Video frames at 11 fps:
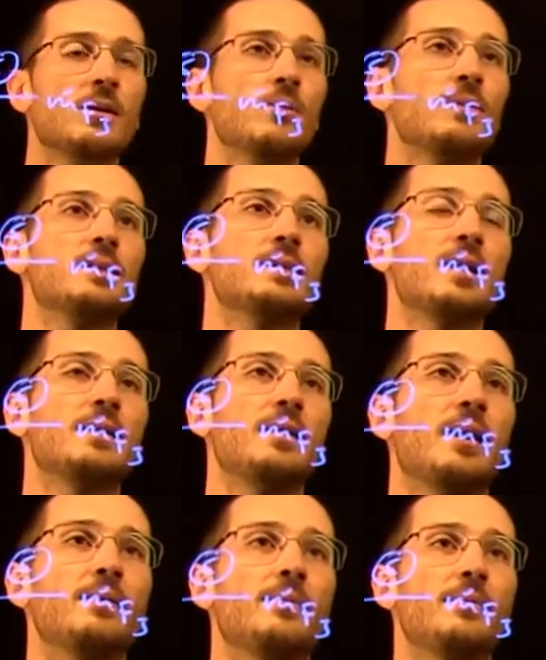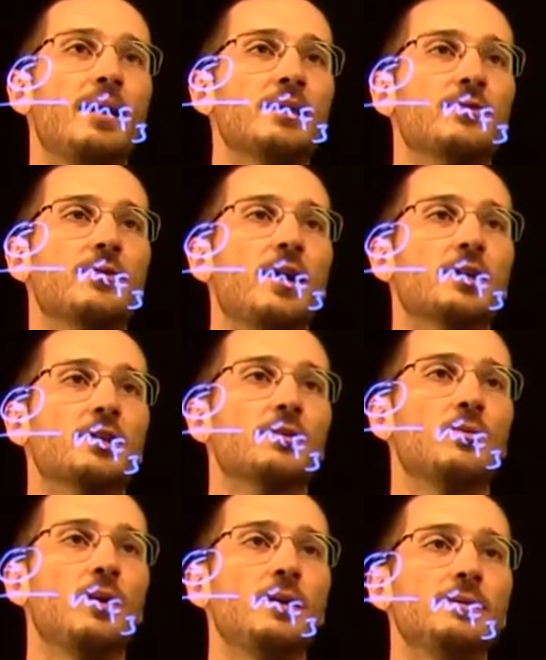We said that mass fraction
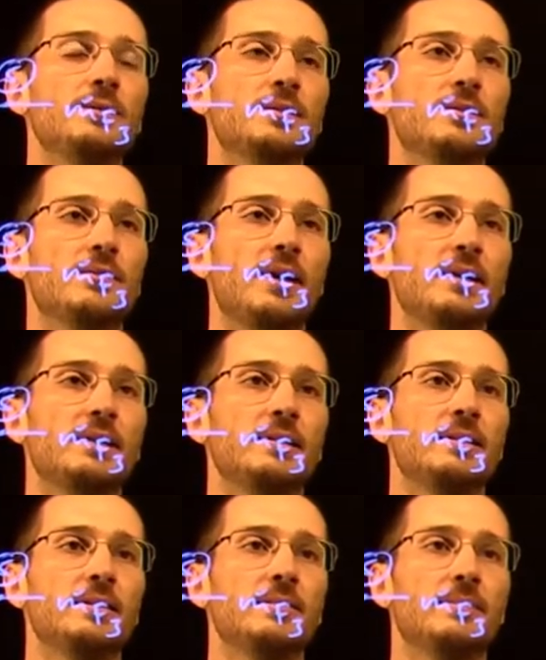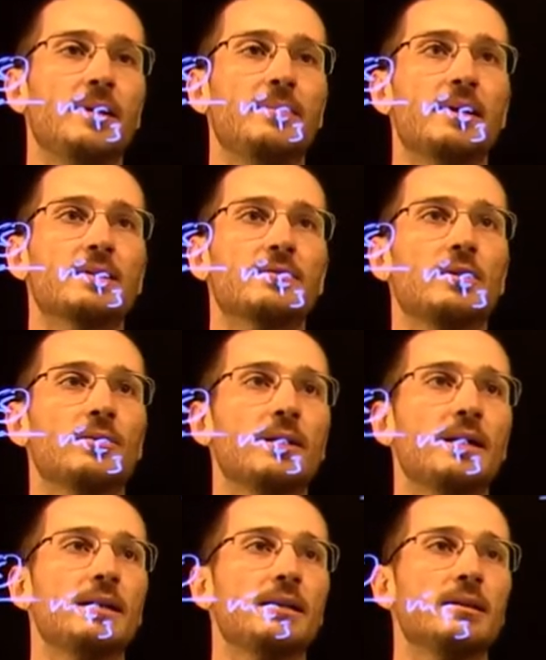1 divided by mass flow
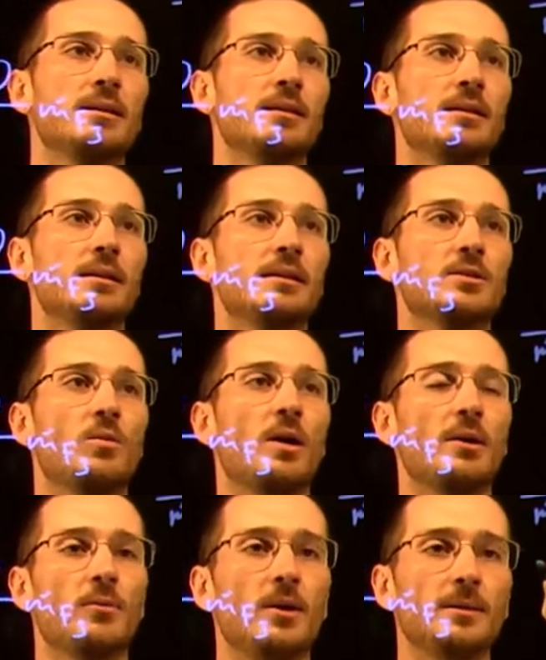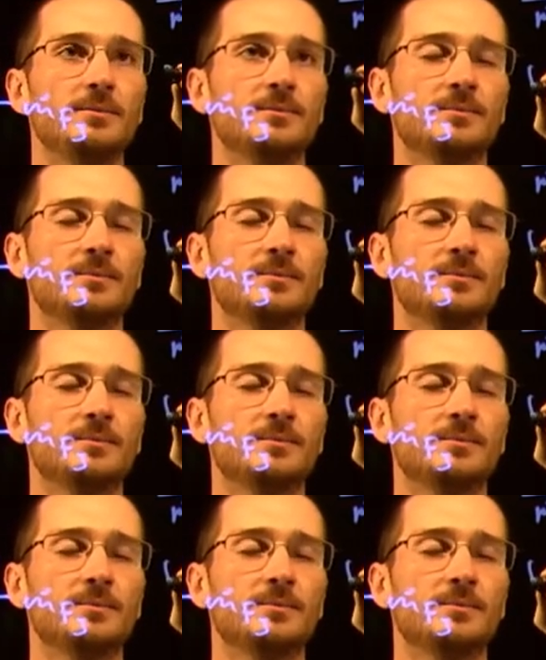rate is y1,